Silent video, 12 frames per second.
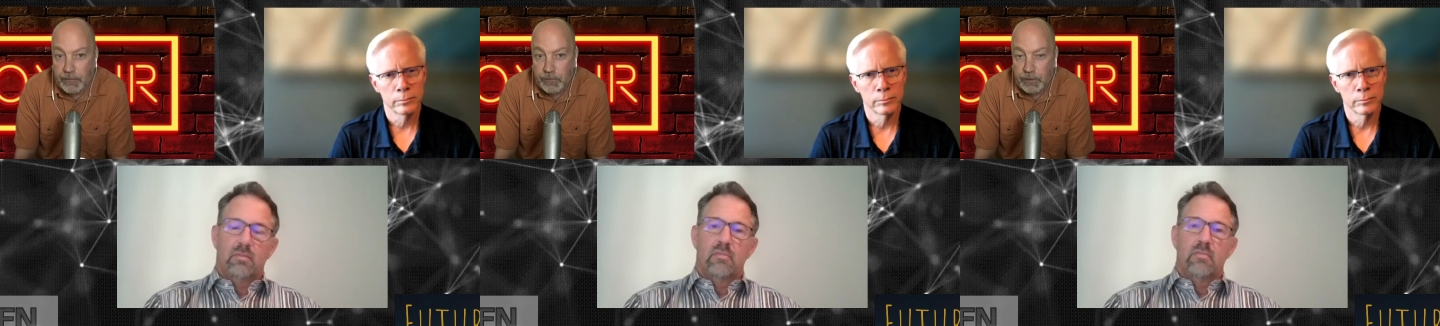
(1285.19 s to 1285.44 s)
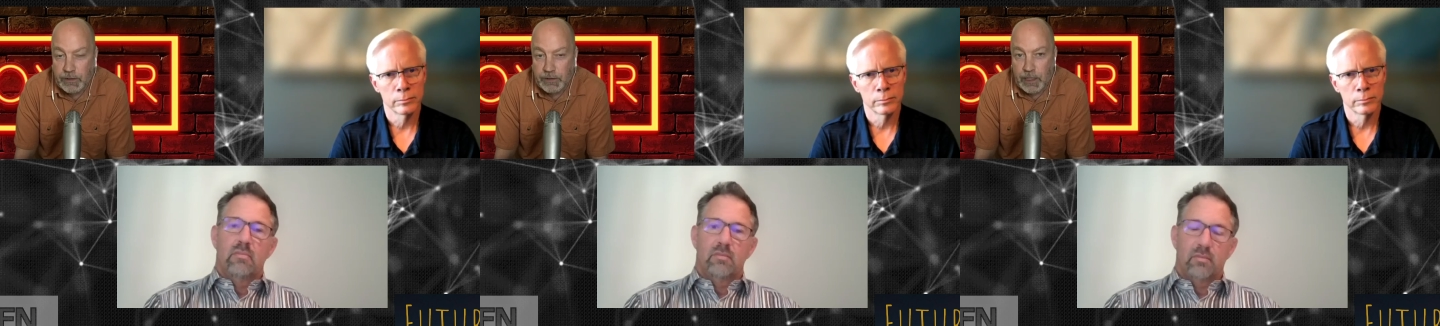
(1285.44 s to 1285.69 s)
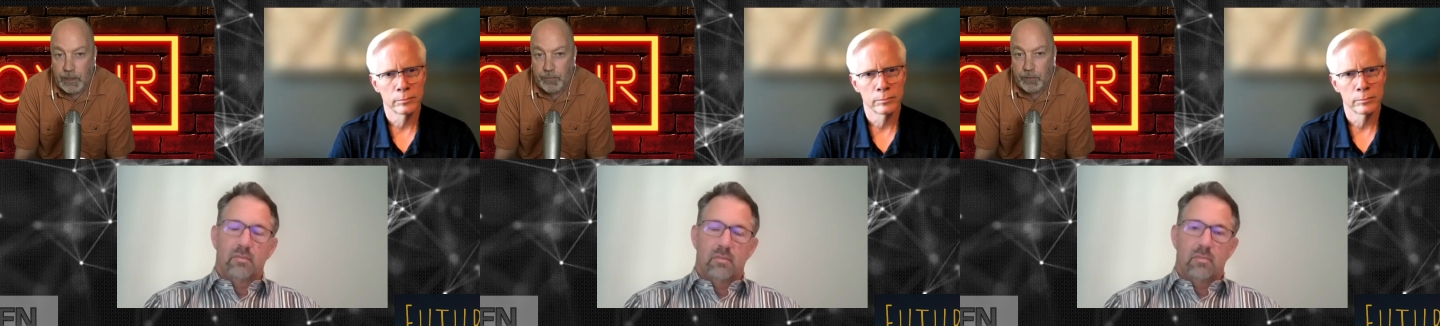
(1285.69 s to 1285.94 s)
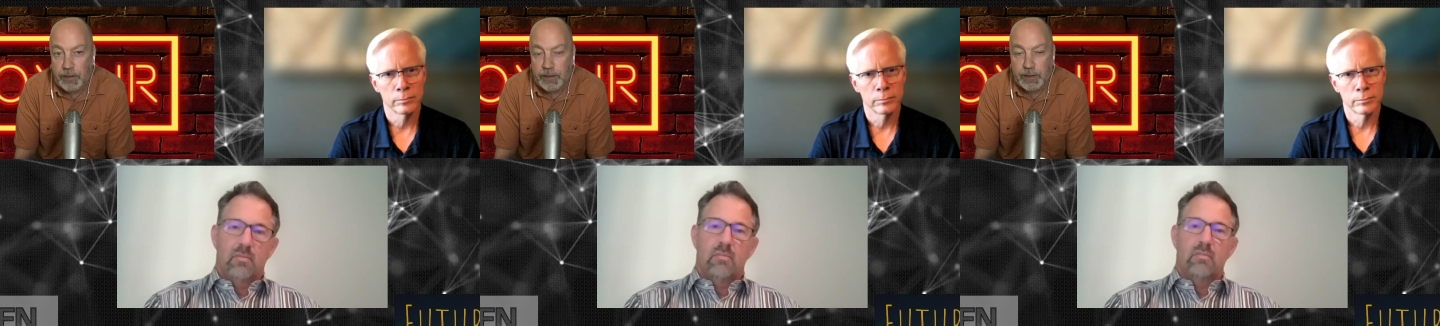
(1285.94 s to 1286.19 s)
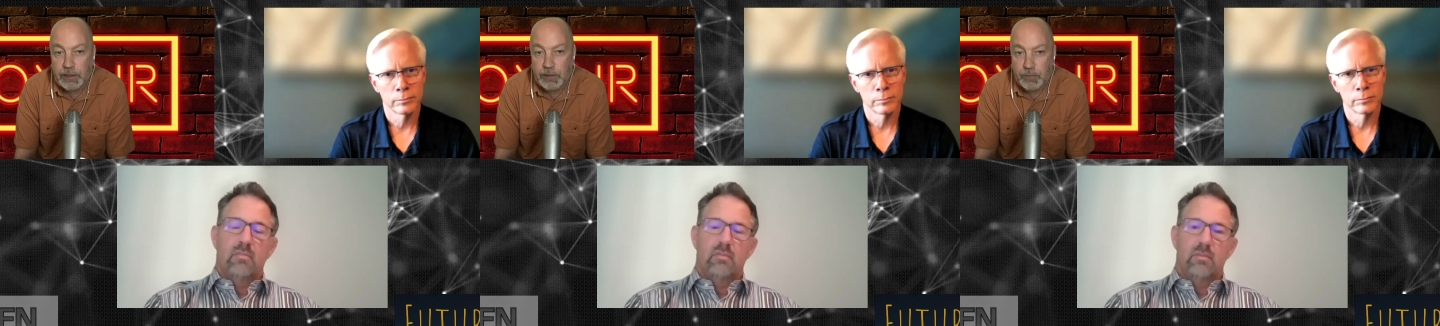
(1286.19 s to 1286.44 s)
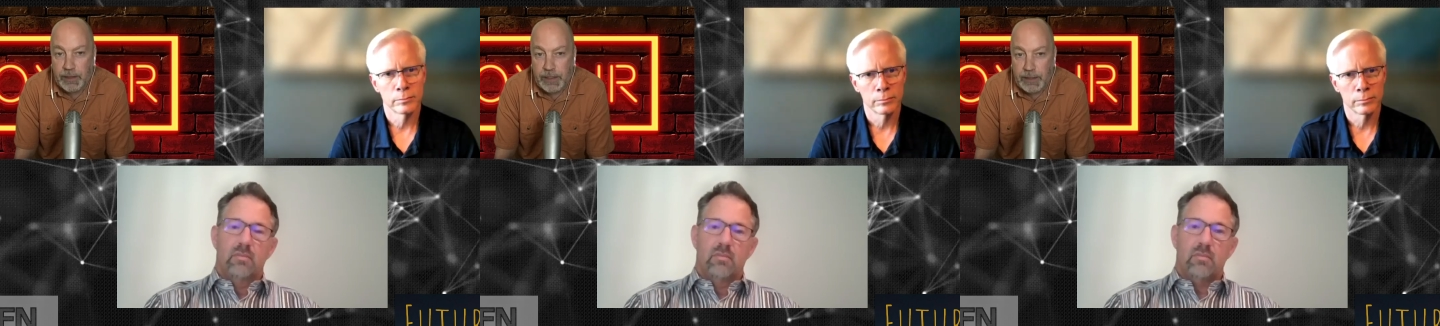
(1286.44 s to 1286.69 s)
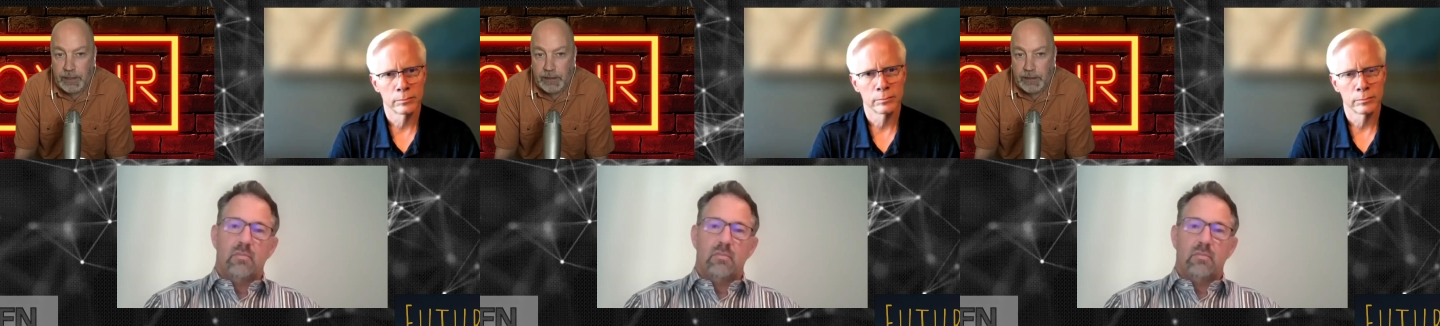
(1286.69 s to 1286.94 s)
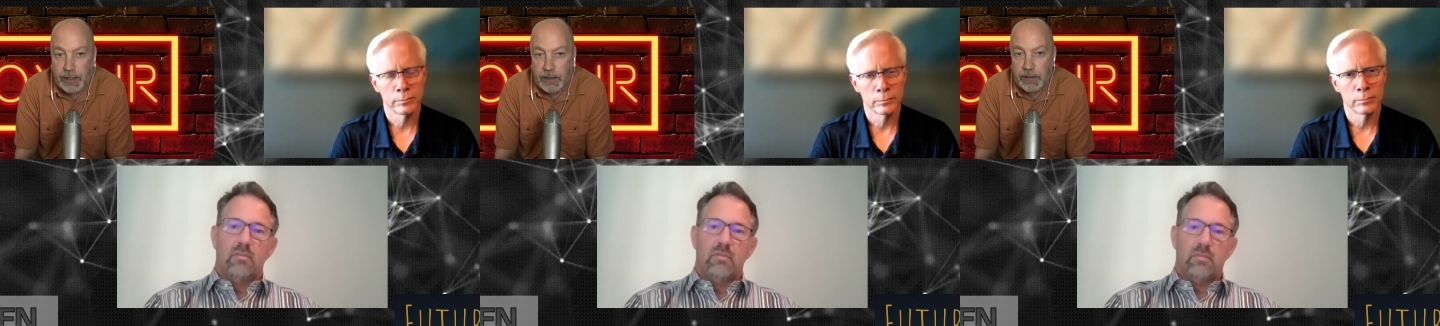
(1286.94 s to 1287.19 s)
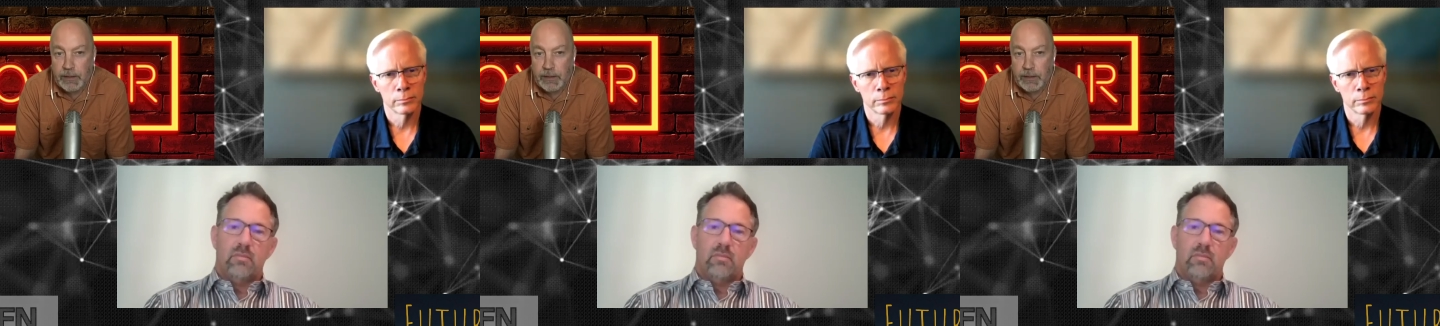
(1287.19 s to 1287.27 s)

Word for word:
Speaker 1: for example and explaining data